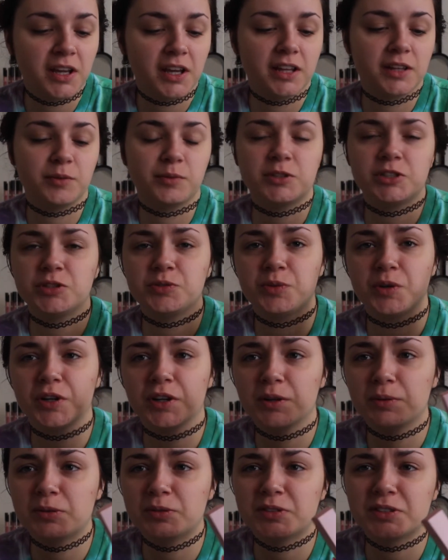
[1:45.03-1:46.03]
Then when she
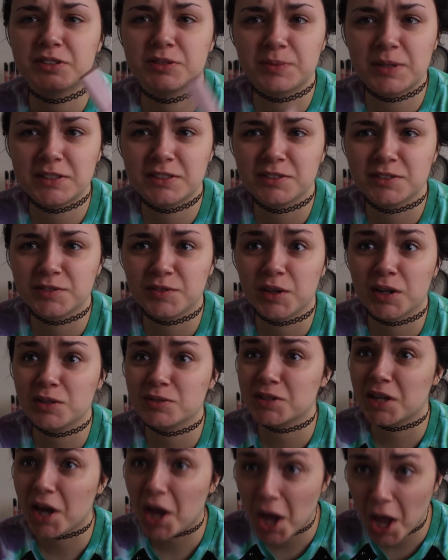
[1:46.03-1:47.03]
rung up, it was expensive as so fuck. I
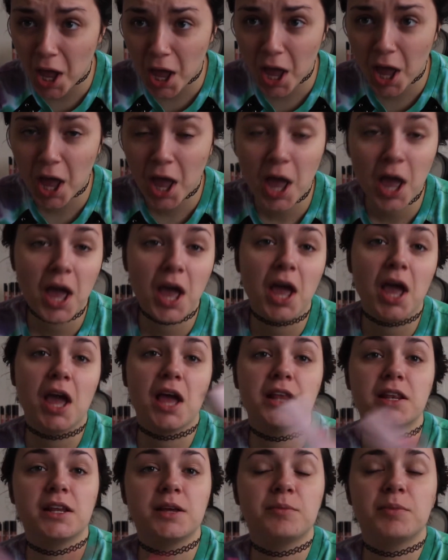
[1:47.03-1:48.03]
was like,
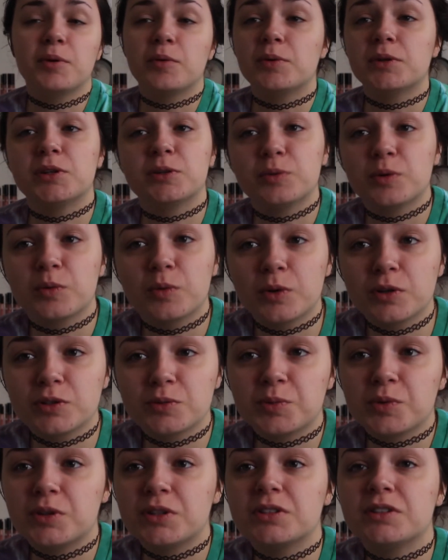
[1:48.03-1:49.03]
and then but with the
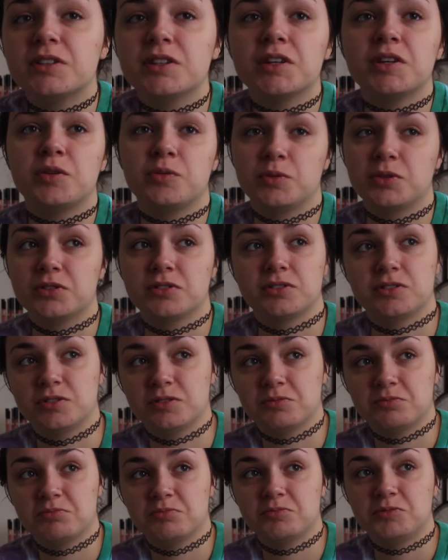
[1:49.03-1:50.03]
rewards points, it was
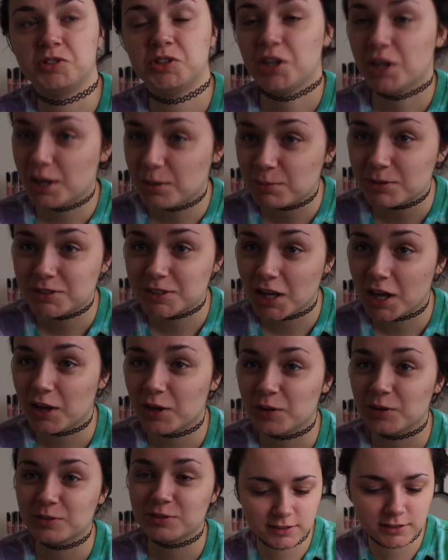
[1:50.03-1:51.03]
cheap as
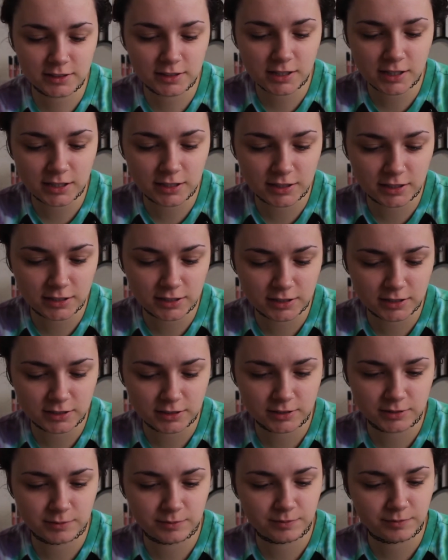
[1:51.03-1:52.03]
hell.
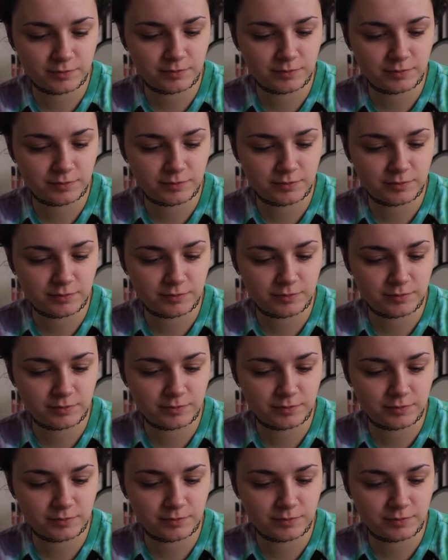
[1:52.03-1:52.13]
The